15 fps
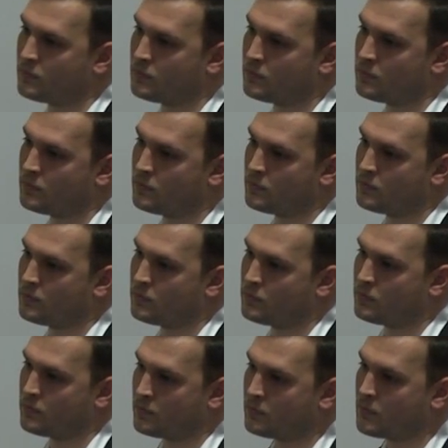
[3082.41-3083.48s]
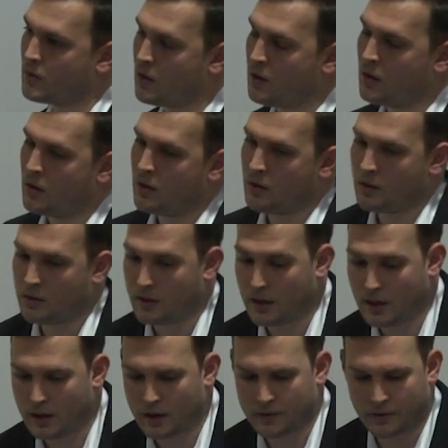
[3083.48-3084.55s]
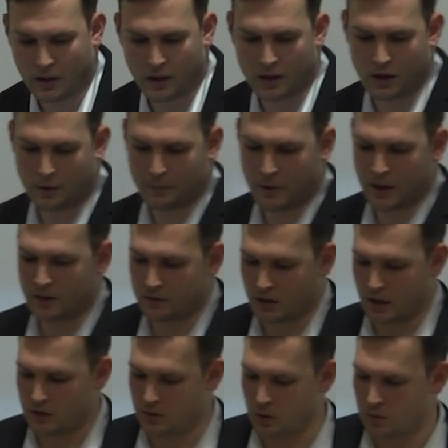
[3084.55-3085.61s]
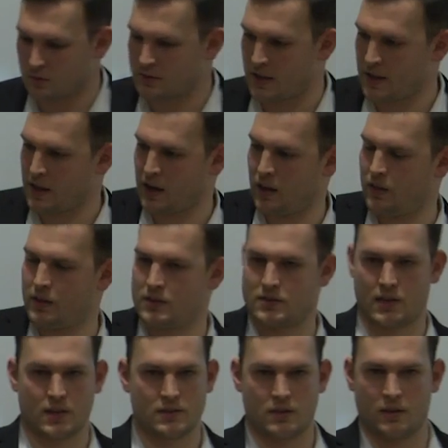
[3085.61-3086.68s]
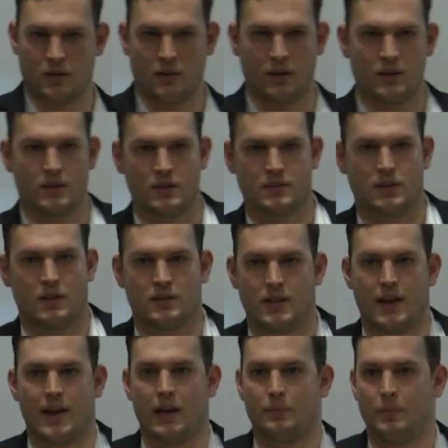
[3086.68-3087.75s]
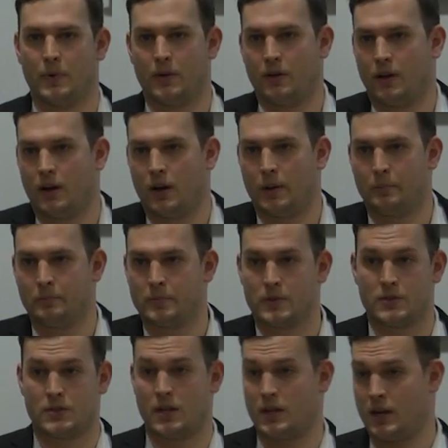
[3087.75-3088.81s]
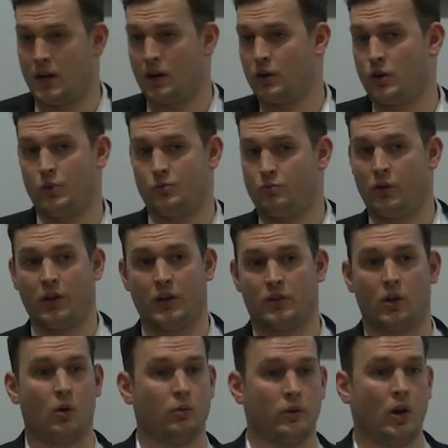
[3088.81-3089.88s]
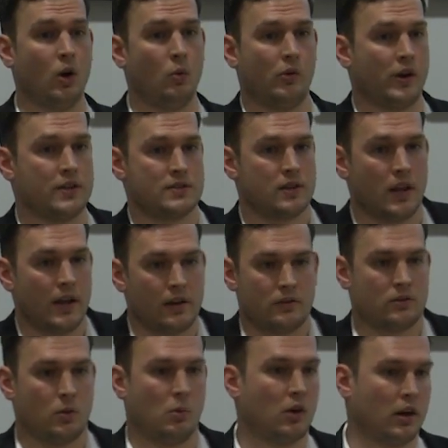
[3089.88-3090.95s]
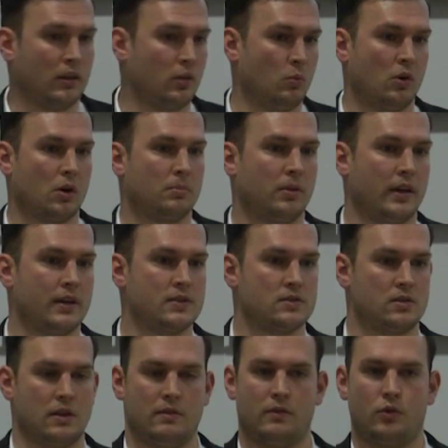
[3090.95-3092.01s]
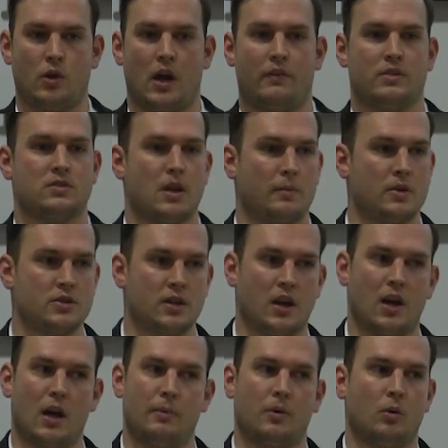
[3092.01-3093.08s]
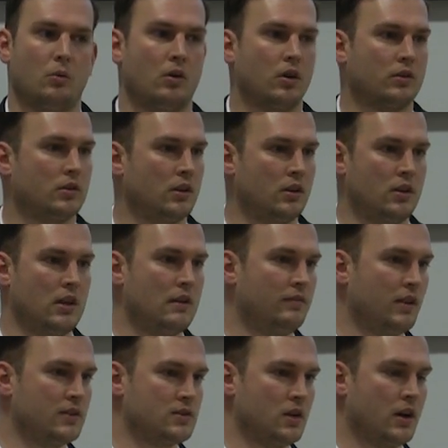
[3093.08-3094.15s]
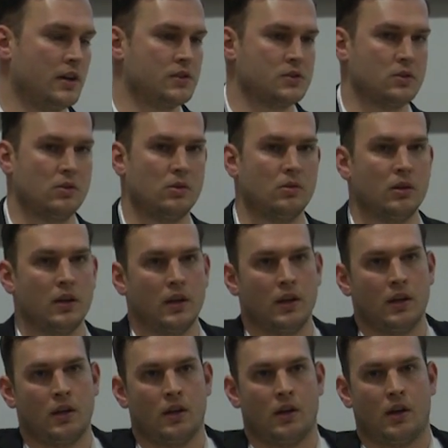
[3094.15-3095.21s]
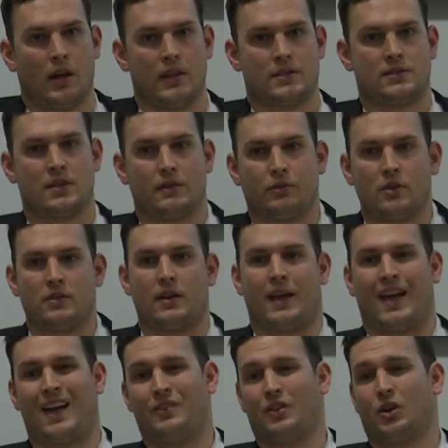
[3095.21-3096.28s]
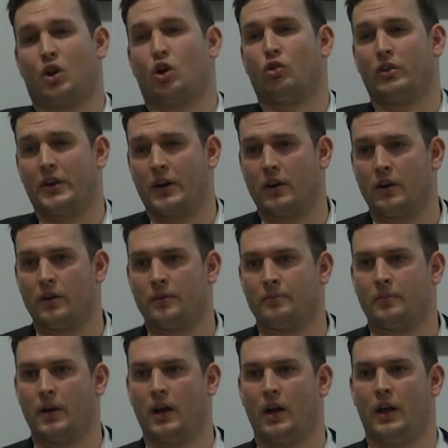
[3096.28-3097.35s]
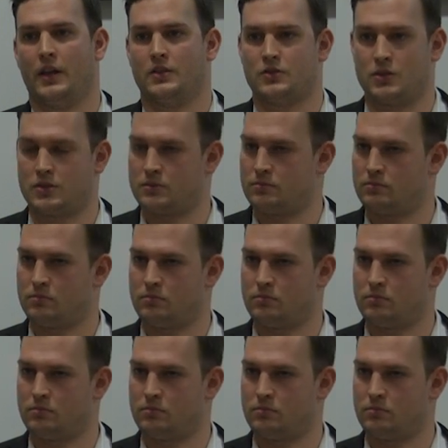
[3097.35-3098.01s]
college students? Yeah, um, and, and don't take any of this as, a, as an attack, but um, sitting here, you really don't know what it's like to work in the workplace. Even if you have a summer job or worked in evenings in high school, it's different than having a career. Uh, it's just,